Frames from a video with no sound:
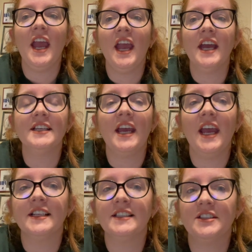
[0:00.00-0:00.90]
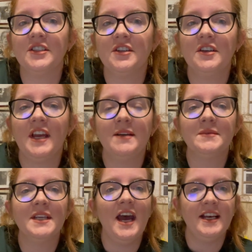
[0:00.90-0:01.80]
and a sister
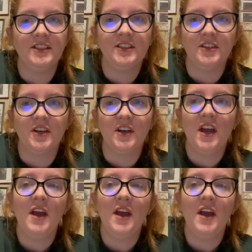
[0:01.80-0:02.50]
named Esther,